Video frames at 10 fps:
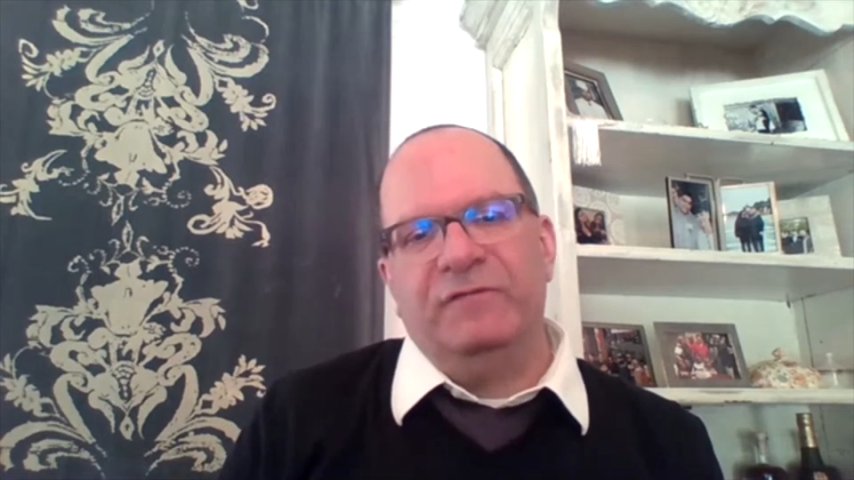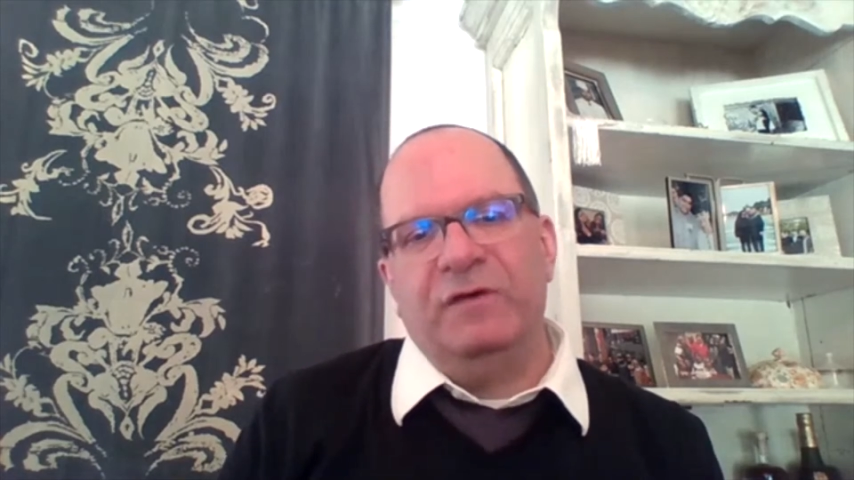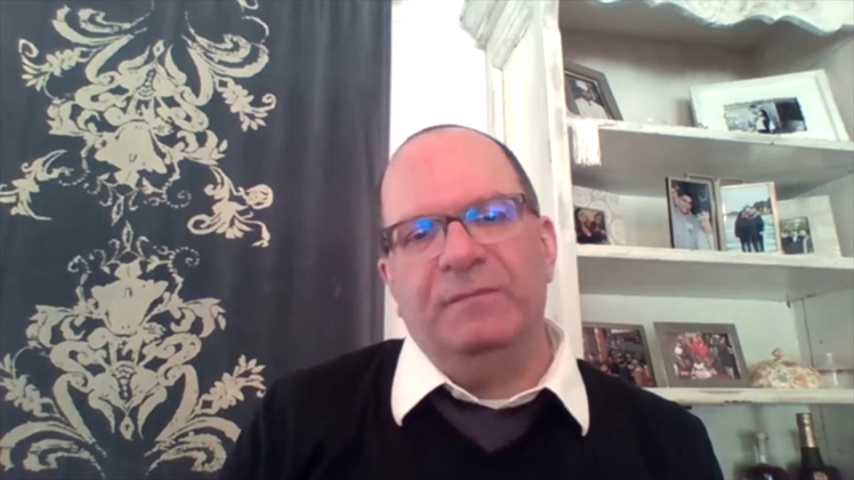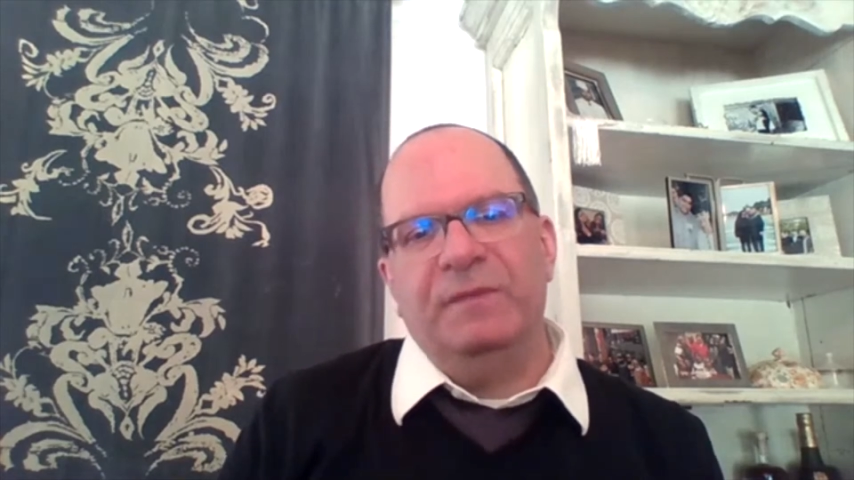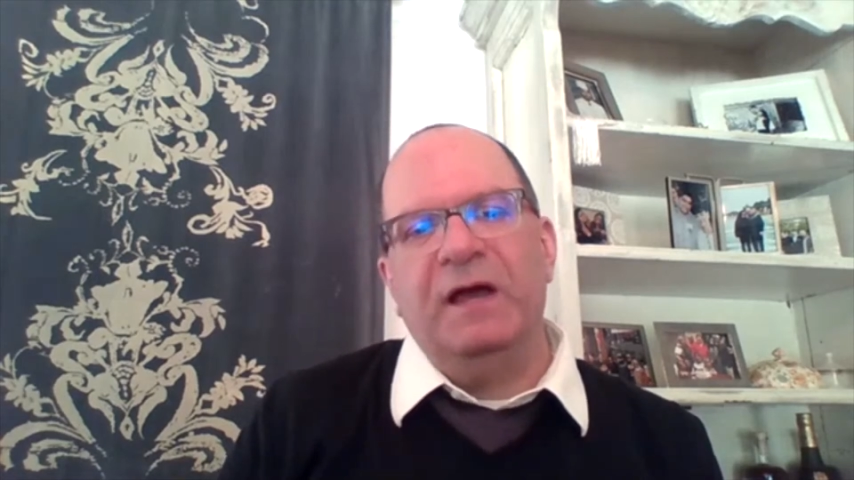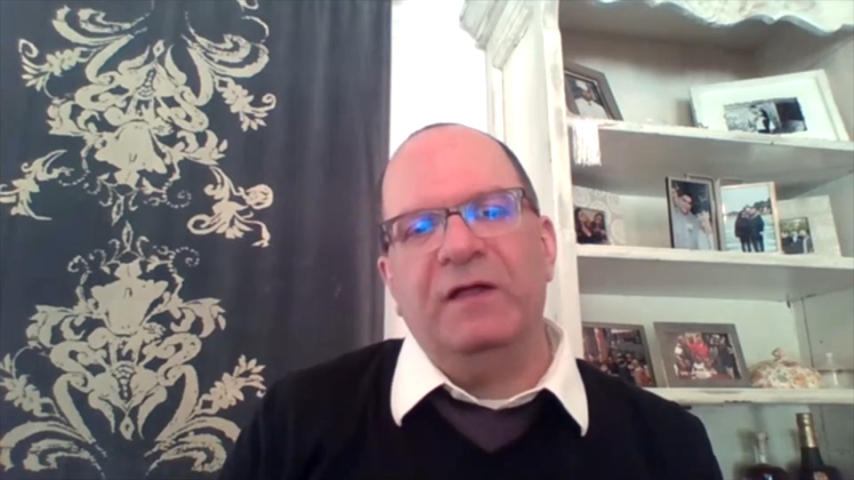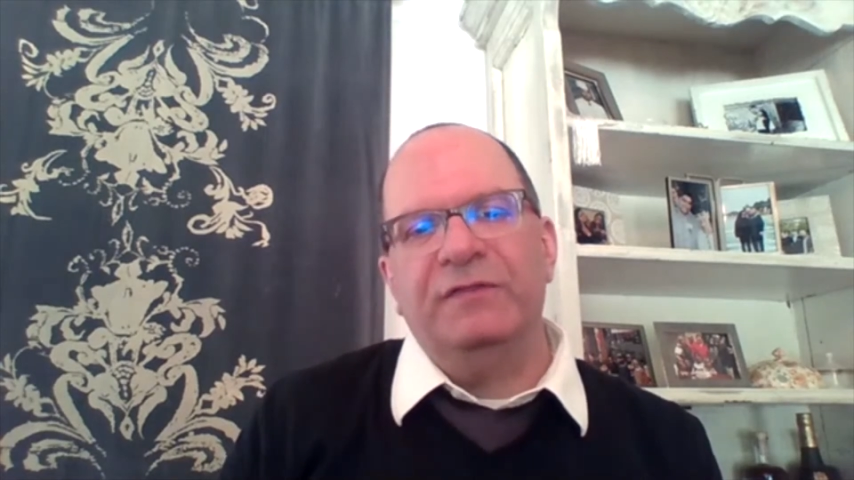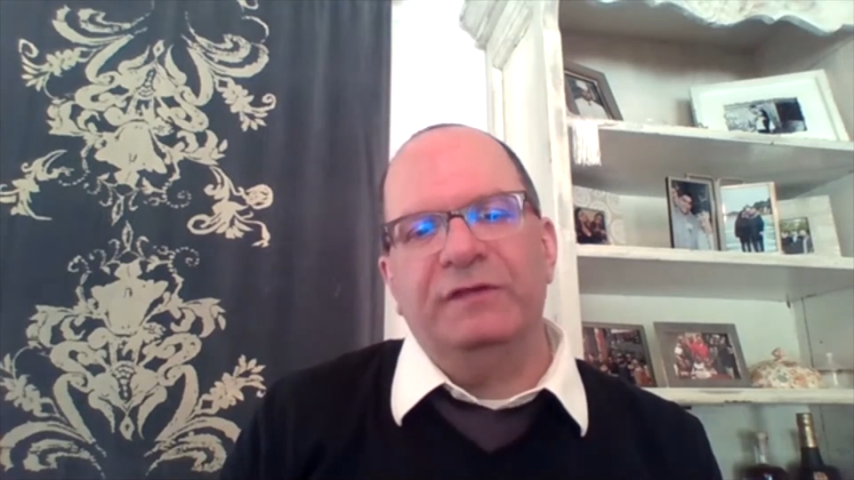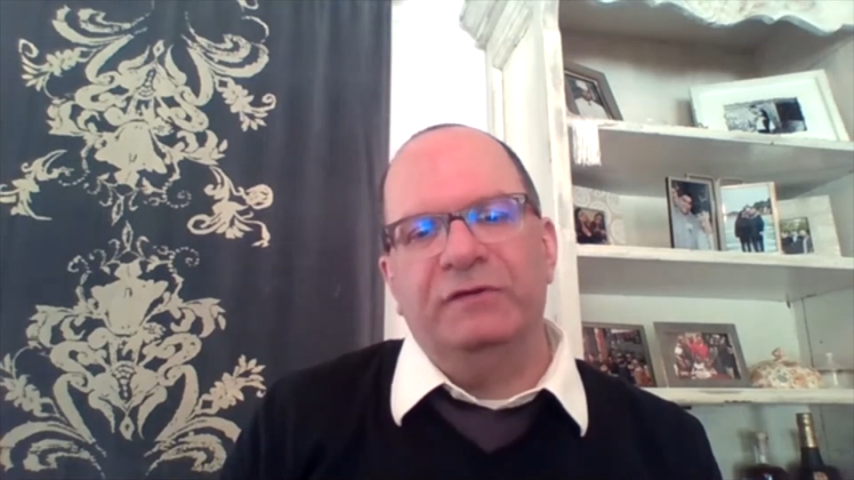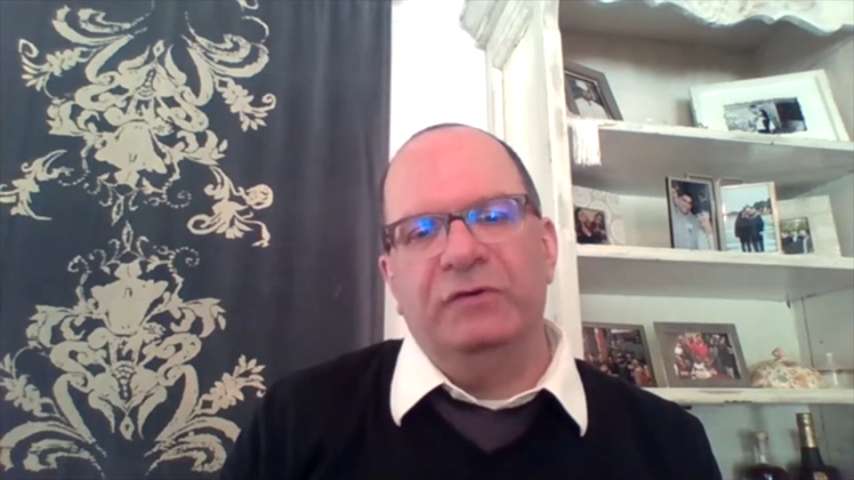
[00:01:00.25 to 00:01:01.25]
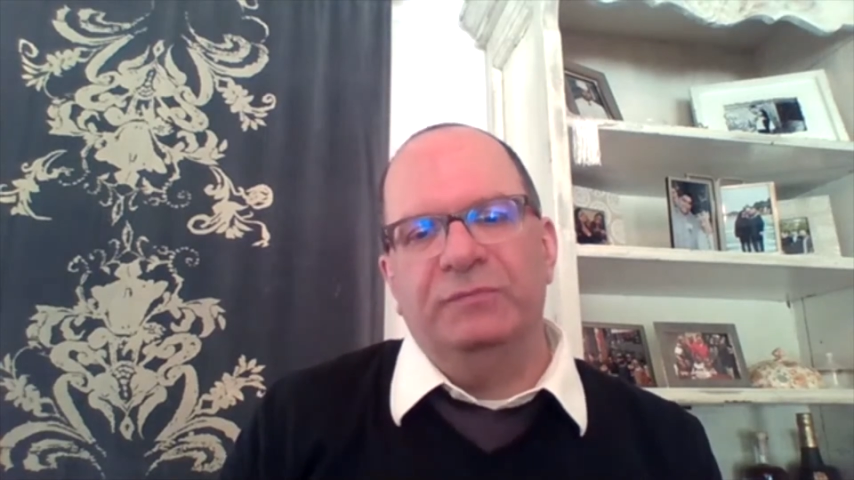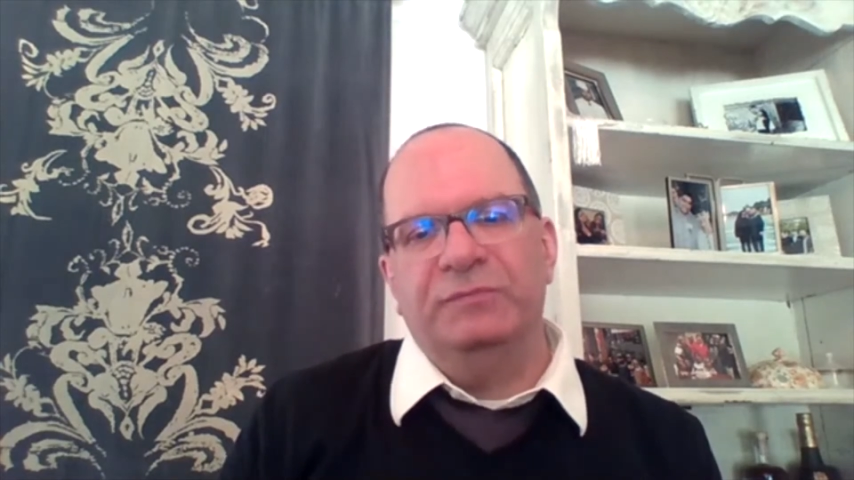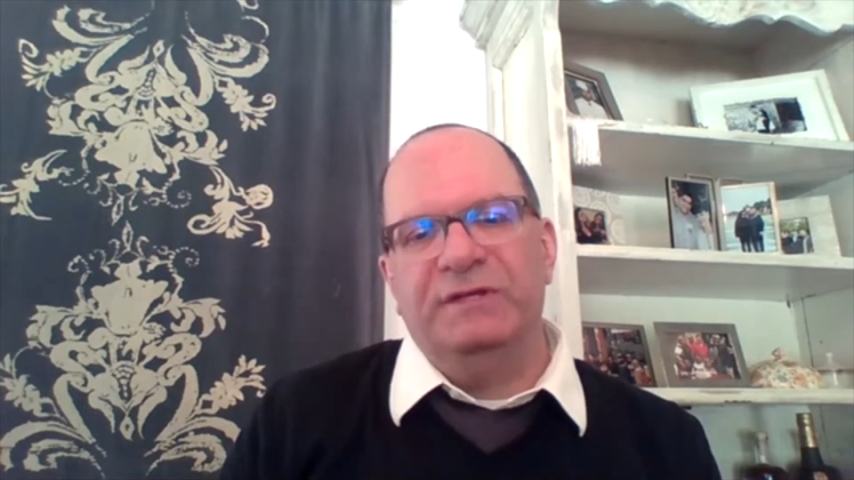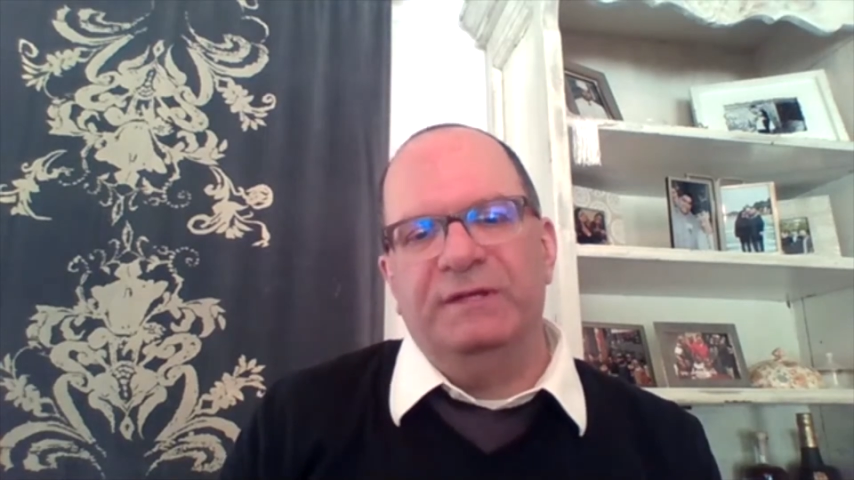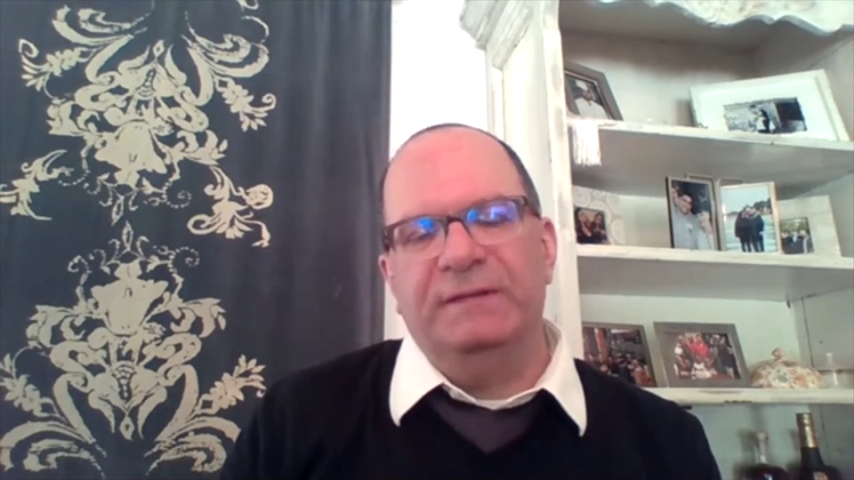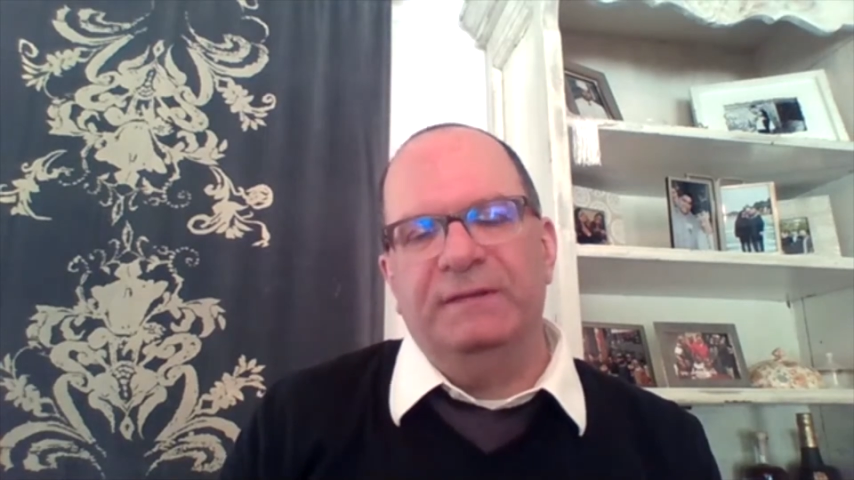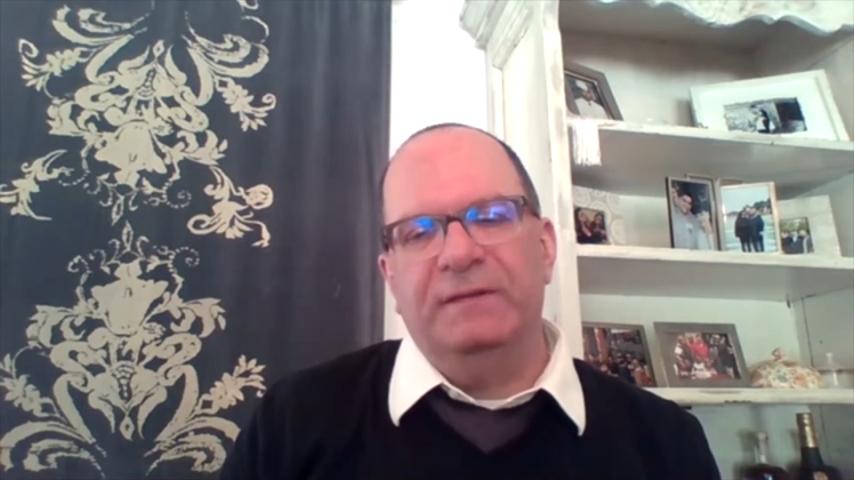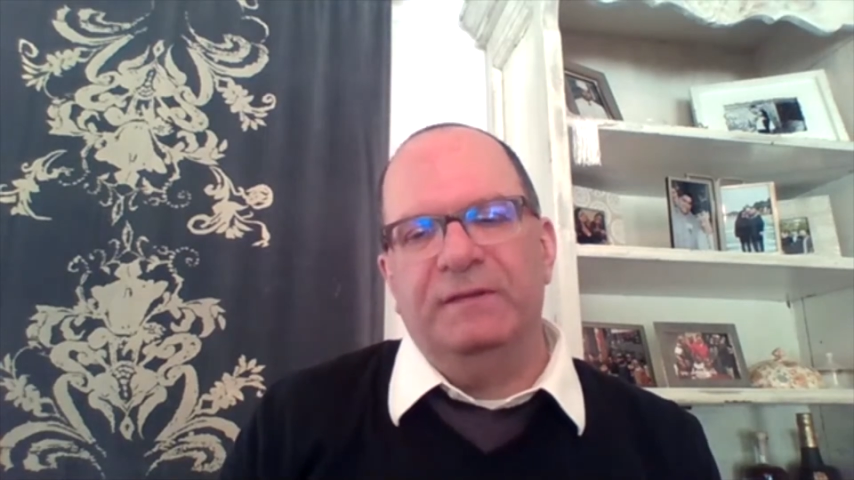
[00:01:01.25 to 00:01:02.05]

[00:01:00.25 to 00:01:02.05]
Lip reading: from the healthy groups in